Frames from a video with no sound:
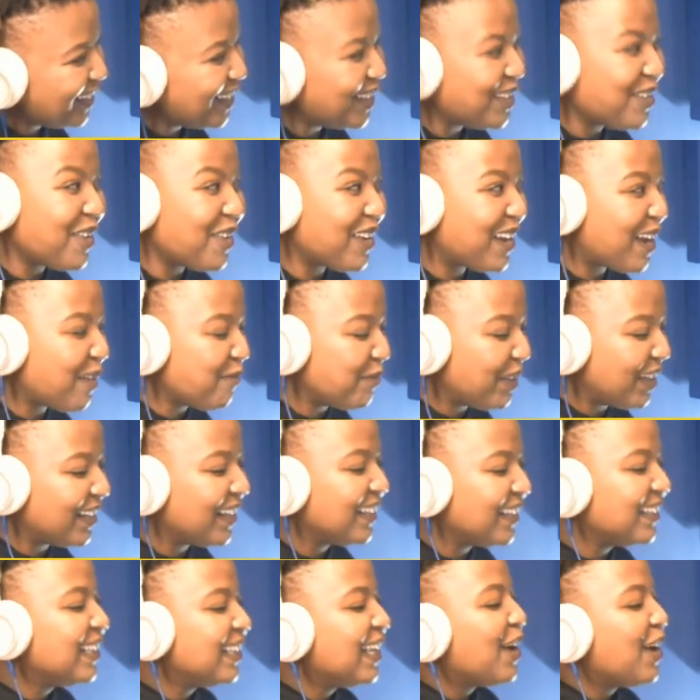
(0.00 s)
You know what I mean?
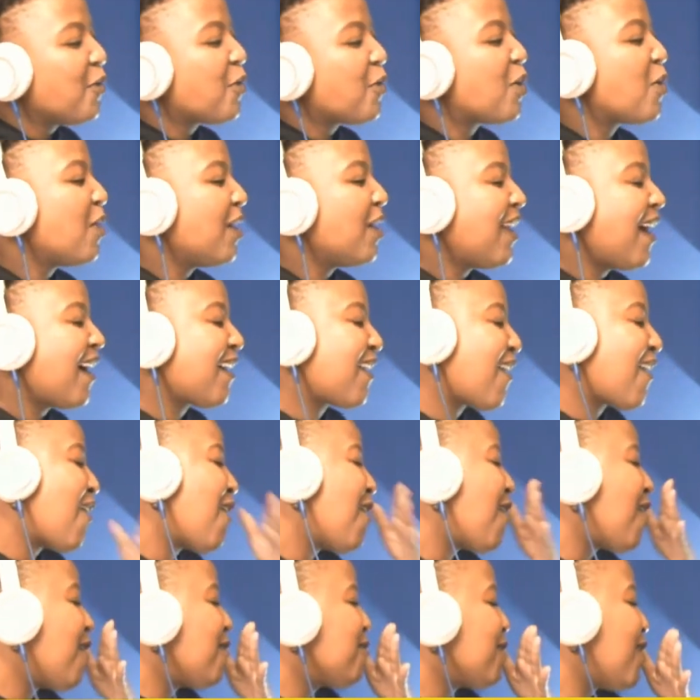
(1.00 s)
We were like,
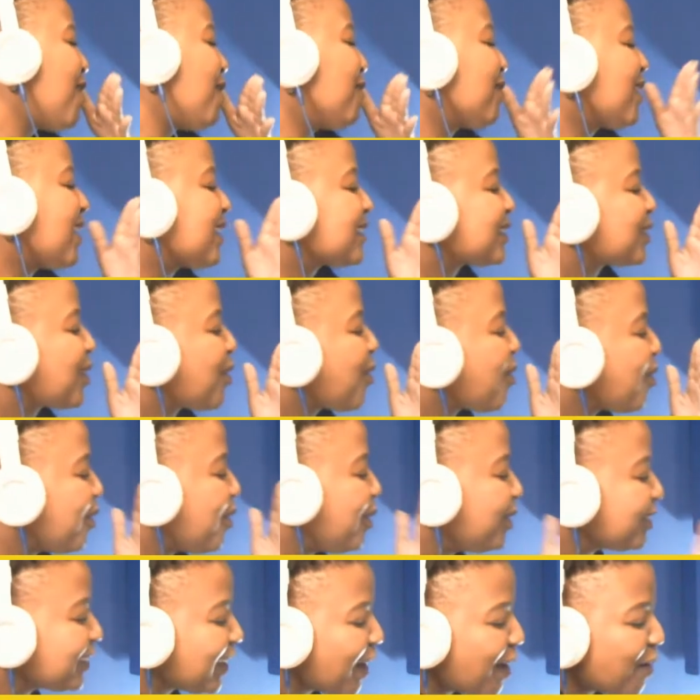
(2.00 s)
oh, mom, that's
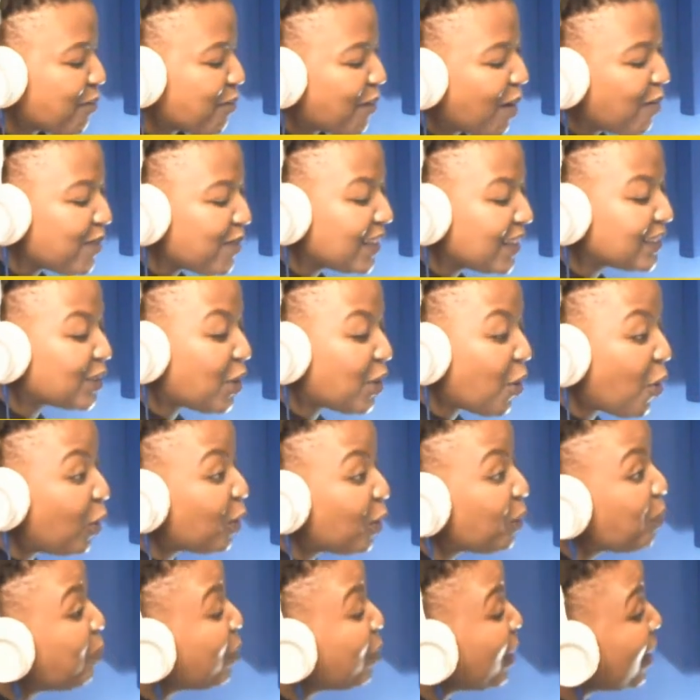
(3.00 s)
cold. Mom, that's
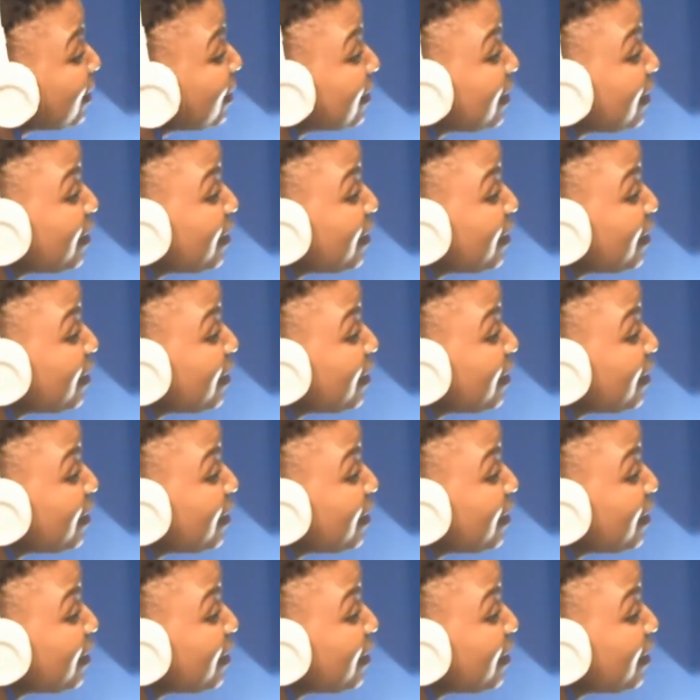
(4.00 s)
cold. But